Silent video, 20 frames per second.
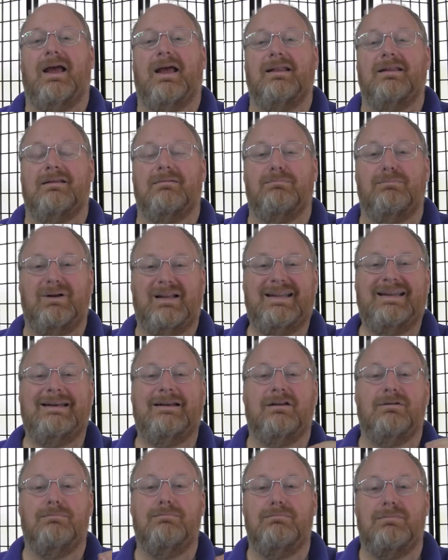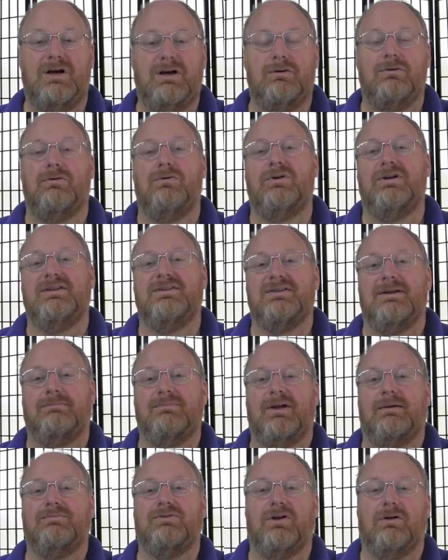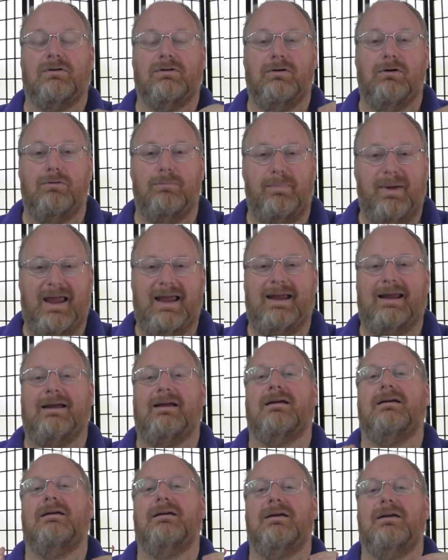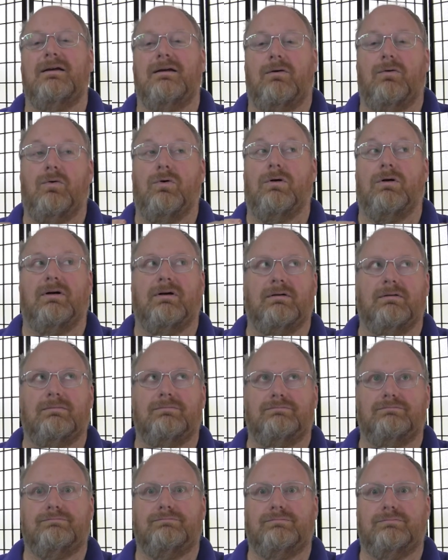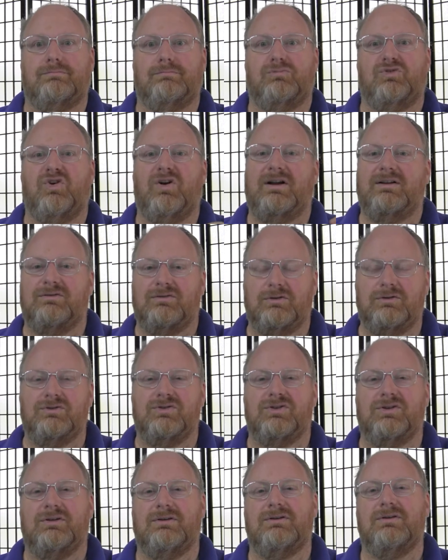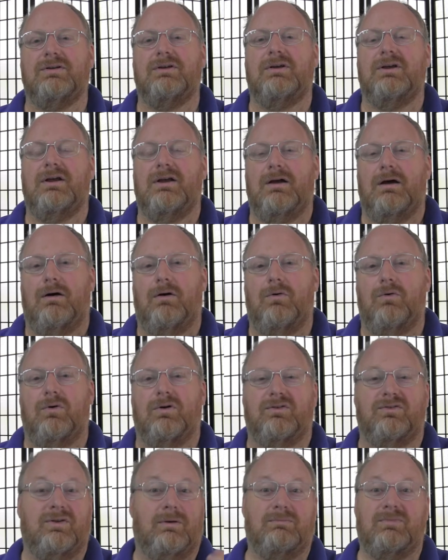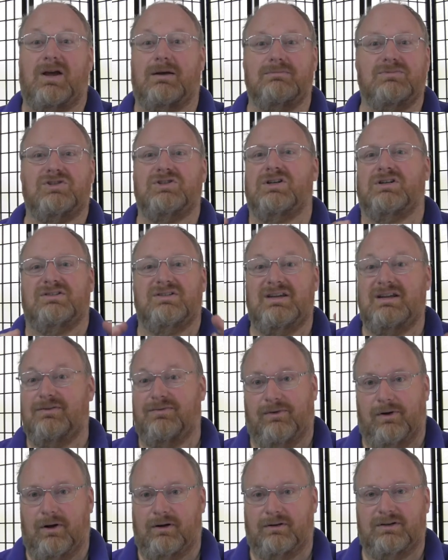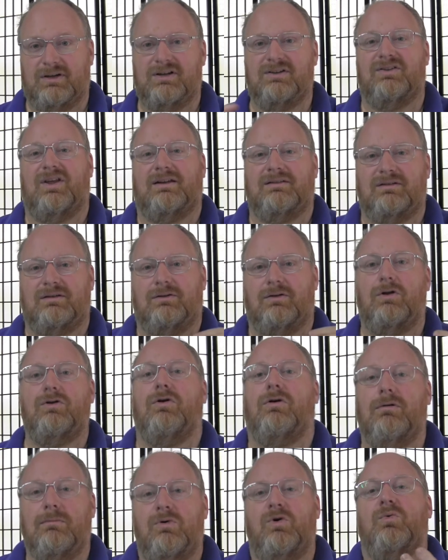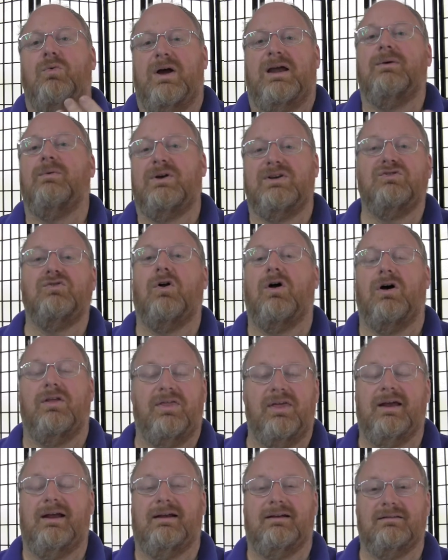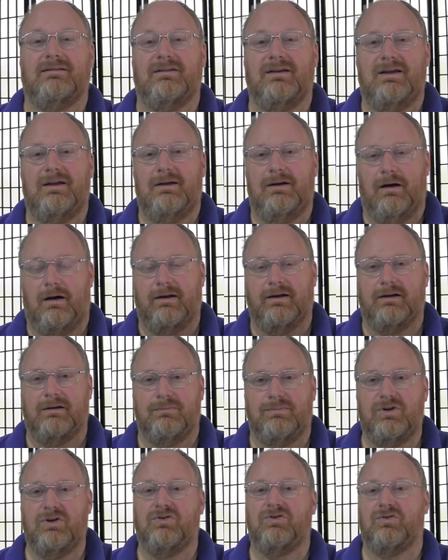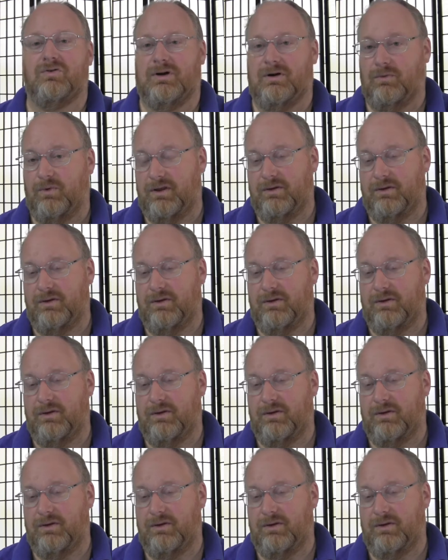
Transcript: And the blend mode is sometimes called opaque or translucent or sometimes just default, because that's the normal way we draw things on a computer screen.